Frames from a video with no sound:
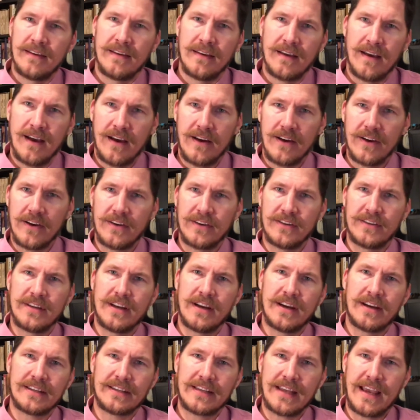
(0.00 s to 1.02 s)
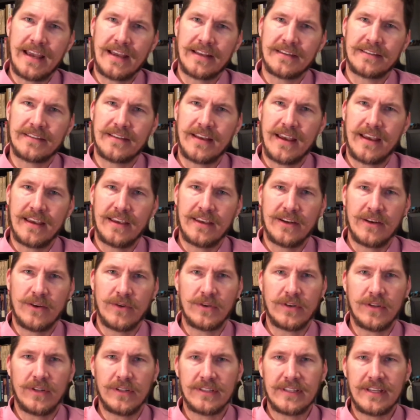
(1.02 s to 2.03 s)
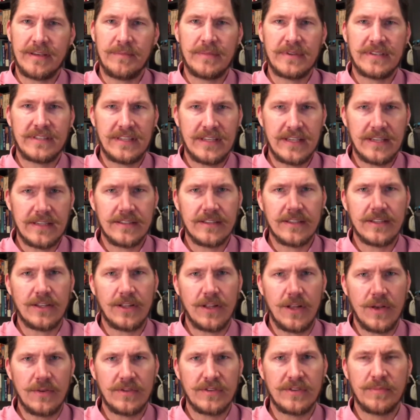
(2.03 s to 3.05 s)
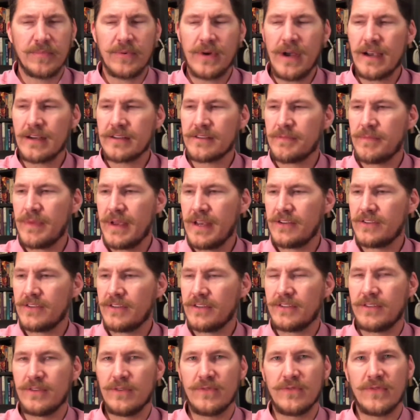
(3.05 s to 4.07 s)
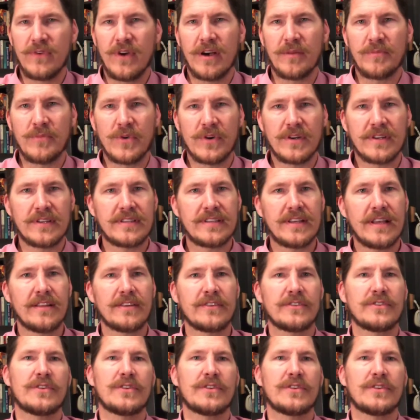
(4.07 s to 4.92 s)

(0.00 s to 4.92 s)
I heard Derek Tant say, Cult Embassy is a close approximation to Frogmorton Cellar.